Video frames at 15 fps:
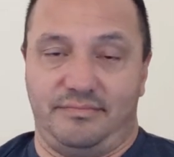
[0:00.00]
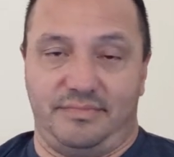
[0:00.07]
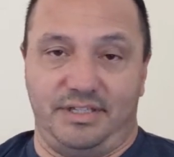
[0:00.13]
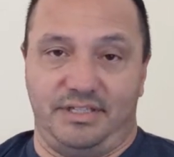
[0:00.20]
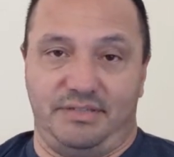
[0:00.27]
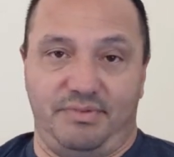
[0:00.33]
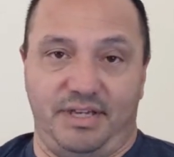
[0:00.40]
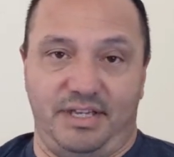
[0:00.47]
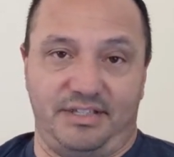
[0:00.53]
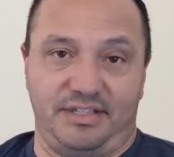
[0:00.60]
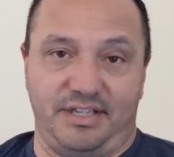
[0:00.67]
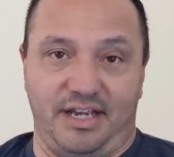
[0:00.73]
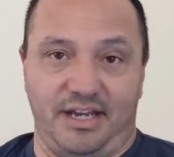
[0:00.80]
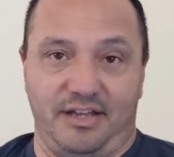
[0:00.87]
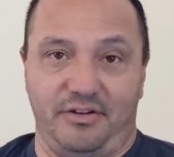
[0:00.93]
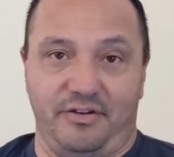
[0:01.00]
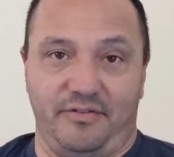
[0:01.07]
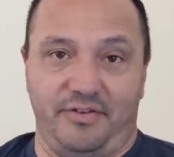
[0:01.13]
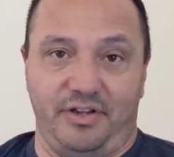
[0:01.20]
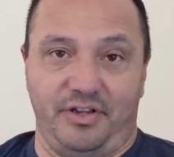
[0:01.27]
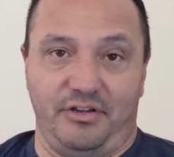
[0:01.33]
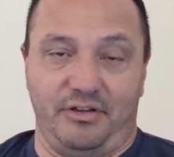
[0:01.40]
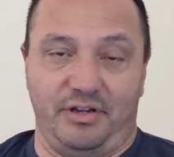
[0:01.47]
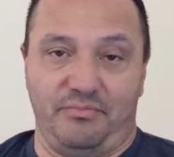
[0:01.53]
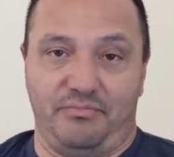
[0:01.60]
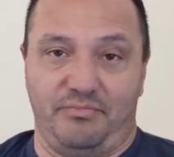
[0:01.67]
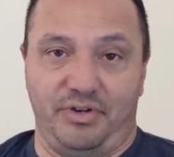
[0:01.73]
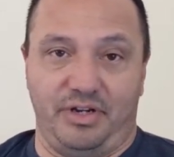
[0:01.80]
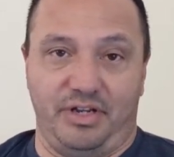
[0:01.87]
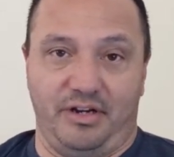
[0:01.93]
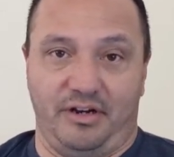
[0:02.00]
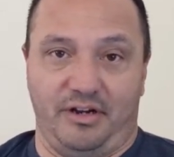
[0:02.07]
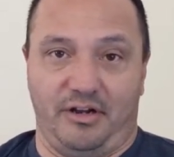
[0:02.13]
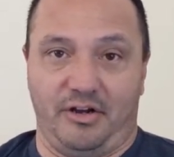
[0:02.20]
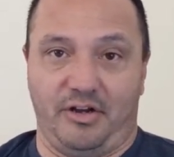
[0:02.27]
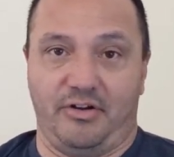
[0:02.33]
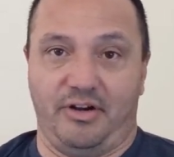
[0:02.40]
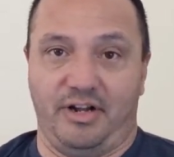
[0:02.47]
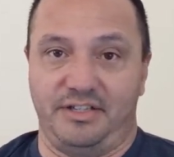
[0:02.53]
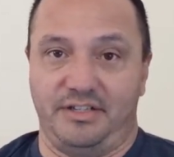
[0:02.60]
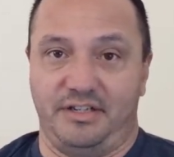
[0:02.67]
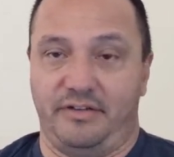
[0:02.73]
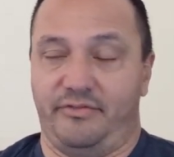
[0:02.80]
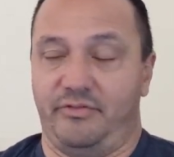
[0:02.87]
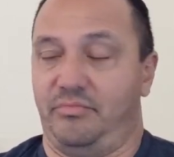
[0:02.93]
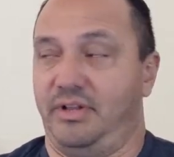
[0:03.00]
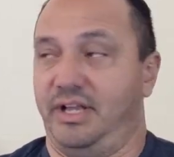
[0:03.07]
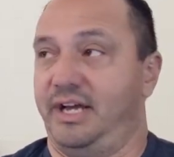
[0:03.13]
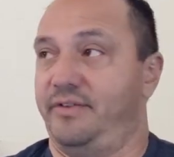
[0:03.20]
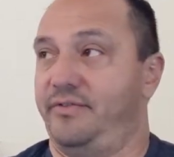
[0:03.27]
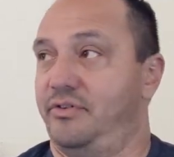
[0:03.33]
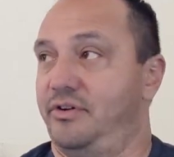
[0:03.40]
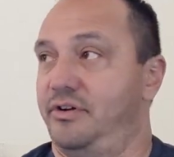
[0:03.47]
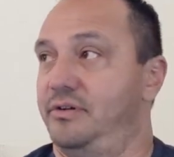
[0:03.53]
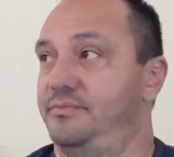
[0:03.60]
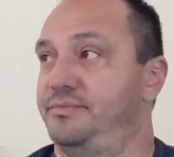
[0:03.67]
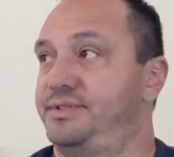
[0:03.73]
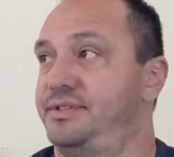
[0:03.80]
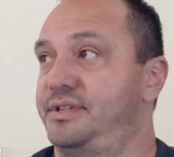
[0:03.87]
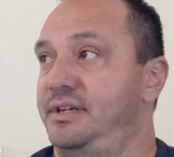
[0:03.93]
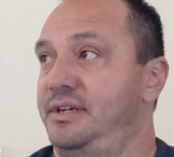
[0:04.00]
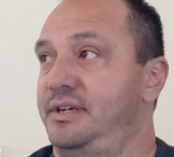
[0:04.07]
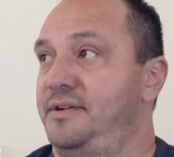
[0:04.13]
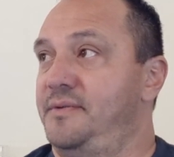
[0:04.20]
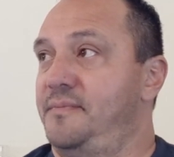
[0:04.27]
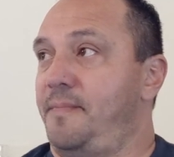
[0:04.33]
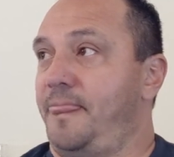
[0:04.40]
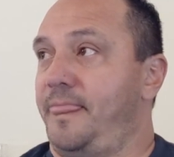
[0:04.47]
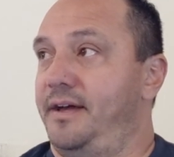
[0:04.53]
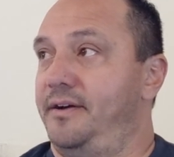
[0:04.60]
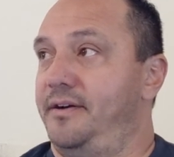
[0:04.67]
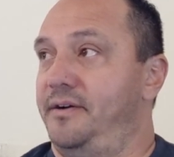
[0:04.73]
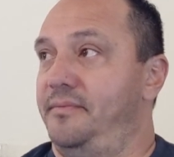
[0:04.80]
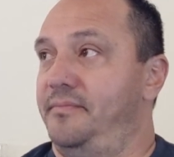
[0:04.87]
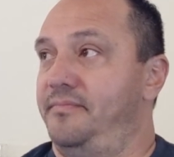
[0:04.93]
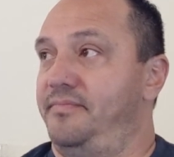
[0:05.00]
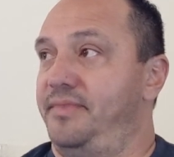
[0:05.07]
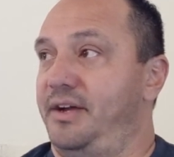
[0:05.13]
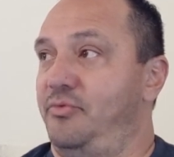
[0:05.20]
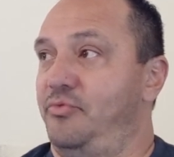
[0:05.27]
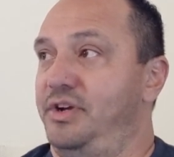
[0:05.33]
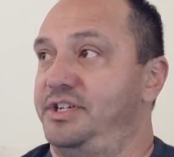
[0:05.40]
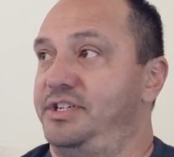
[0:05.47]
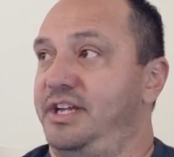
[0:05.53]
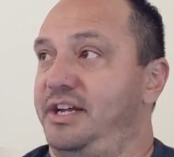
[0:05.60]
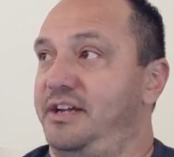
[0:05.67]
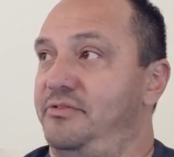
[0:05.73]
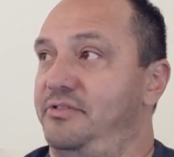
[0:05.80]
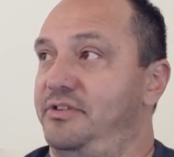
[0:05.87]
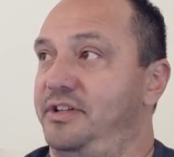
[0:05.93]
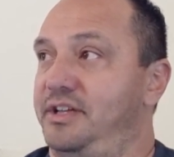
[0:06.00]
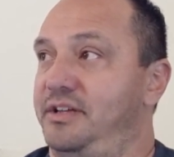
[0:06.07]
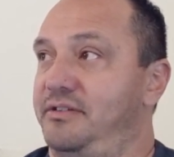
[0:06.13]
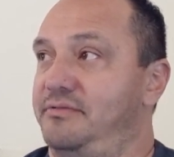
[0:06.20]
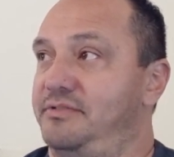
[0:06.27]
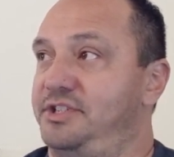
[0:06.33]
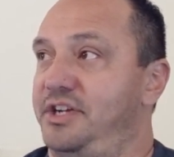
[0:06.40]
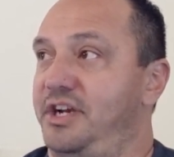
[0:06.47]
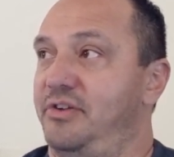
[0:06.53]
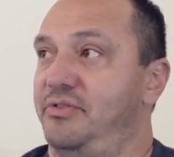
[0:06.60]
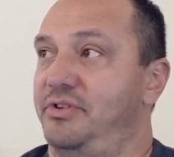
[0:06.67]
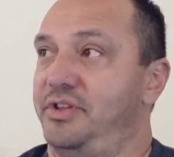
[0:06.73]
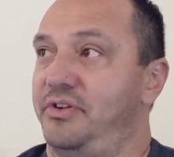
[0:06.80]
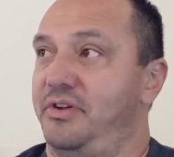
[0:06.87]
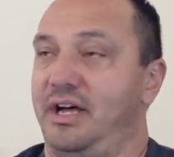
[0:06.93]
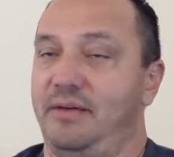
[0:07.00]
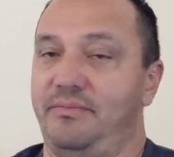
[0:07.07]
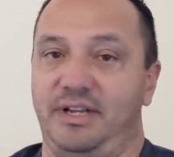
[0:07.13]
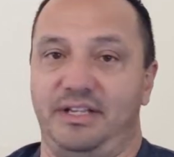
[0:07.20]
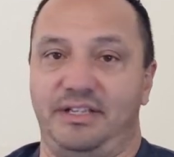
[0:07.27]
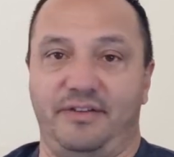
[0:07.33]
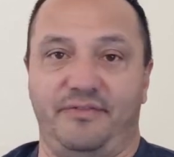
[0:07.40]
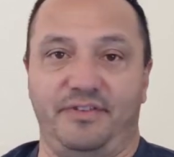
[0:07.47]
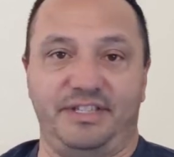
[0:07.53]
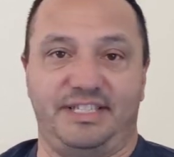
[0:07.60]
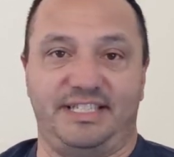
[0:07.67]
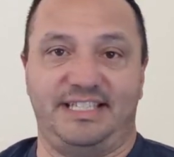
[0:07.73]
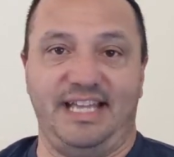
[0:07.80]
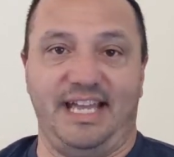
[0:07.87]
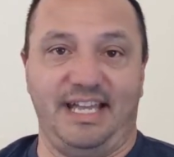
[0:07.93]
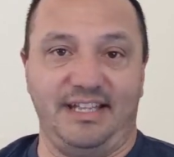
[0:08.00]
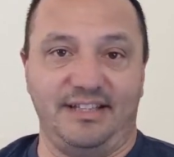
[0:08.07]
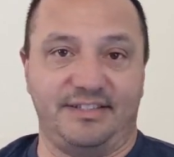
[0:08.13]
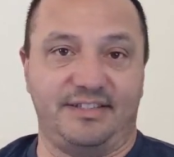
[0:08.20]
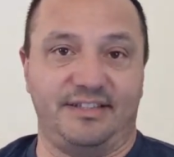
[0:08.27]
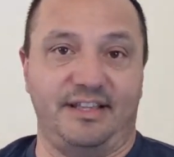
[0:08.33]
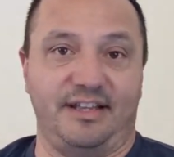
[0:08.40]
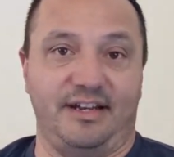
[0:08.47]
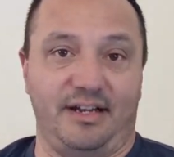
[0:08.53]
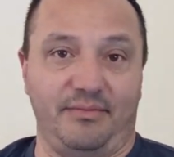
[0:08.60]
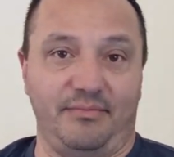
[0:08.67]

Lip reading: this piece together for you. I'm putting it on all kinds of different platforms. I wish I could really share with you how many different states that